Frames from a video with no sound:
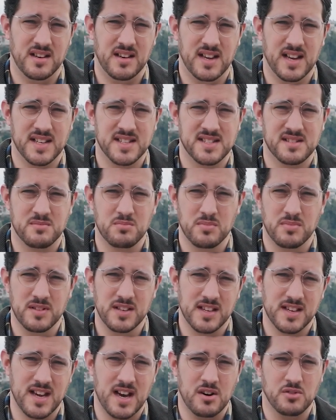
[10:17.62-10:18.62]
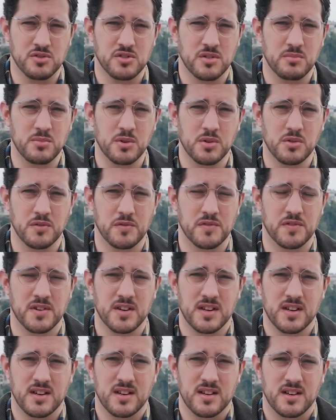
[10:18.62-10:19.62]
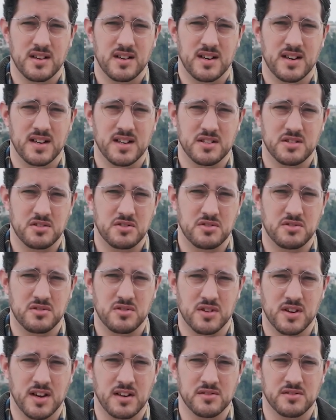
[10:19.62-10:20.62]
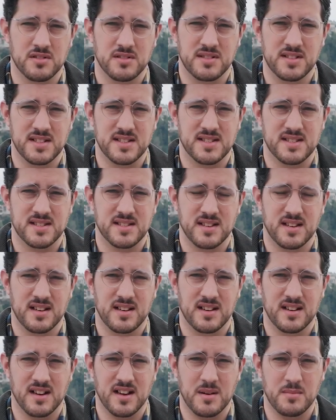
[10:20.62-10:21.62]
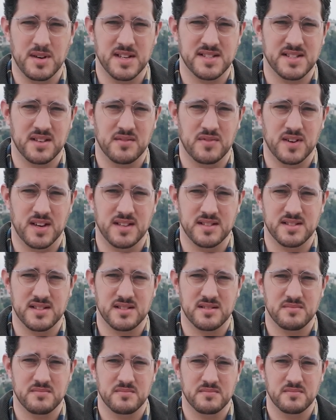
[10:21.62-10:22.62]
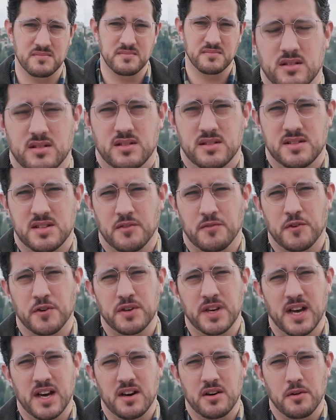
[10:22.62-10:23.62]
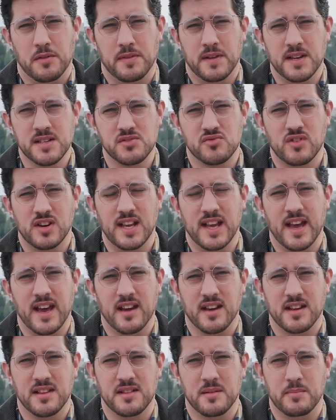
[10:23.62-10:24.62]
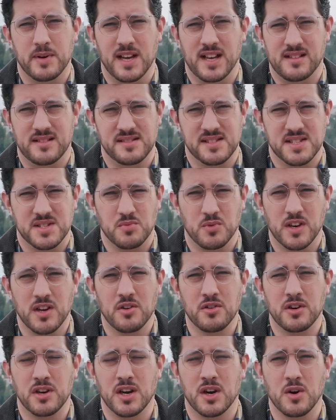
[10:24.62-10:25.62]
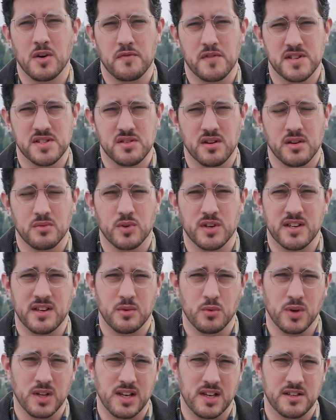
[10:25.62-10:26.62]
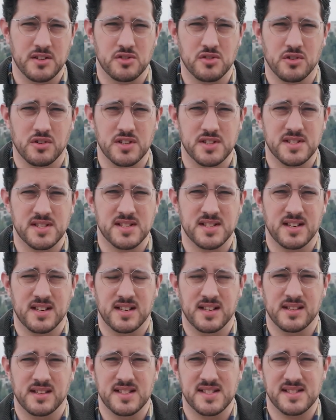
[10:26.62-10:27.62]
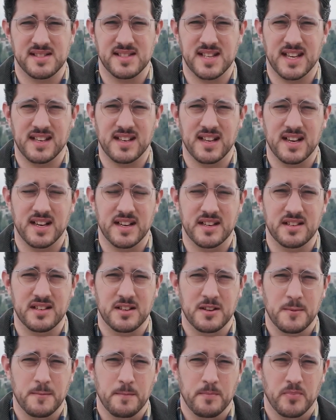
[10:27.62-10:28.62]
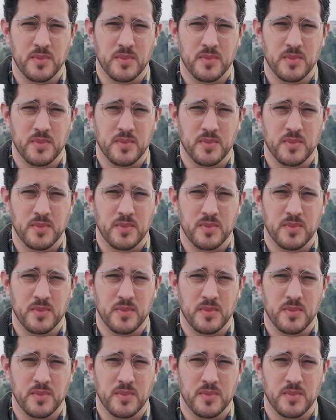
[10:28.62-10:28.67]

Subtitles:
next counter move to counter this Hamas advance. So for now, things really hang in the balance. We don't know if Israel will endorse this deadline.